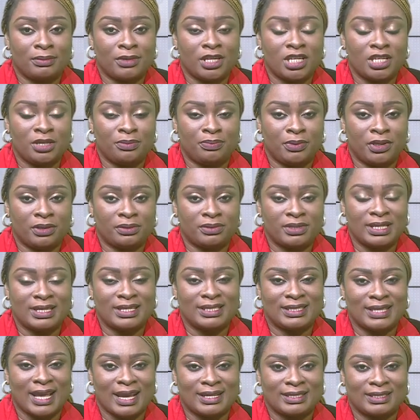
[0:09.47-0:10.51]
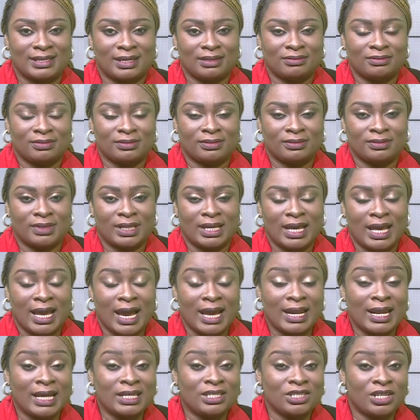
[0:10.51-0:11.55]
input in the sector.
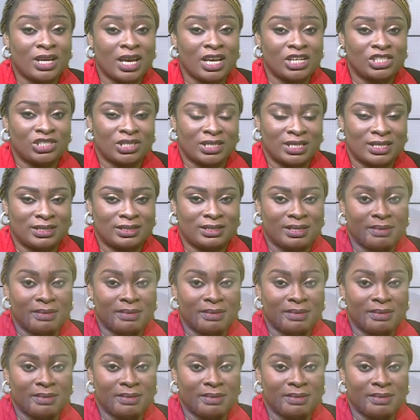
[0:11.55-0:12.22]
An educationist